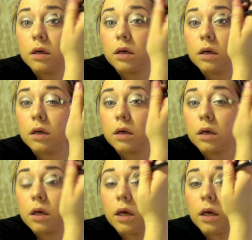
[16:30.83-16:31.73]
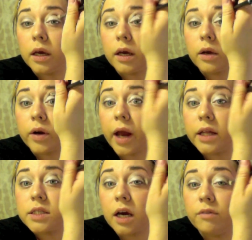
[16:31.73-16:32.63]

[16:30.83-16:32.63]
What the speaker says: It creates kind of a weird little